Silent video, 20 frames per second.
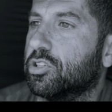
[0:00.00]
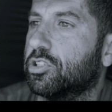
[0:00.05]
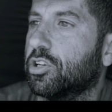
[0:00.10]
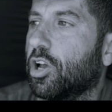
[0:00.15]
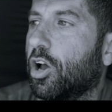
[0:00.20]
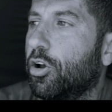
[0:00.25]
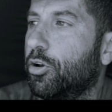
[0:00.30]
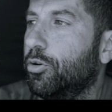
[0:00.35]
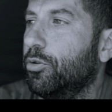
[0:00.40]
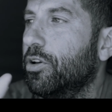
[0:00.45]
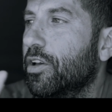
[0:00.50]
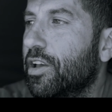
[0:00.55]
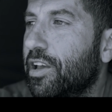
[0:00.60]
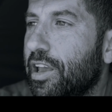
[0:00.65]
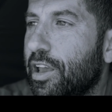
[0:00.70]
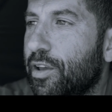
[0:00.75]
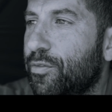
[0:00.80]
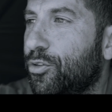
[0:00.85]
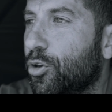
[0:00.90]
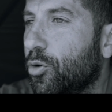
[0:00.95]
So
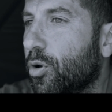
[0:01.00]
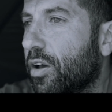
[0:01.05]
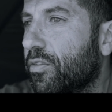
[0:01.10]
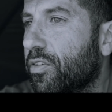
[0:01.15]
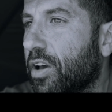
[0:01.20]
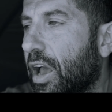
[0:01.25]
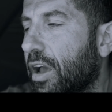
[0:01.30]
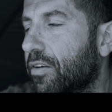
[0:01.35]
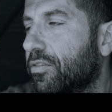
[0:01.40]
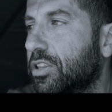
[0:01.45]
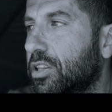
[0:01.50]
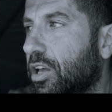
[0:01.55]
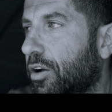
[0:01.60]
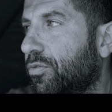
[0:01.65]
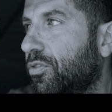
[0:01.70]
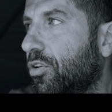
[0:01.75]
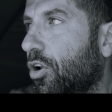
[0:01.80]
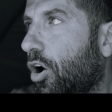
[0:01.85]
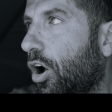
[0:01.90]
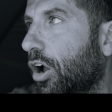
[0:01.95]
if you ever have
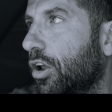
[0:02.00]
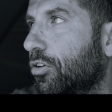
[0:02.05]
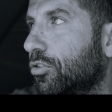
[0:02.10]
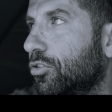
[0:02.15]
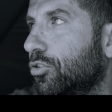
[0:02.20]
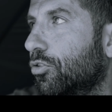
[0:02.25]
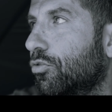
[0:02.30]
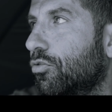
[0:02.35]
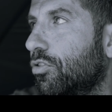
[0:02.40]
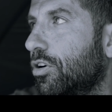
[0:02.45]
enough line on your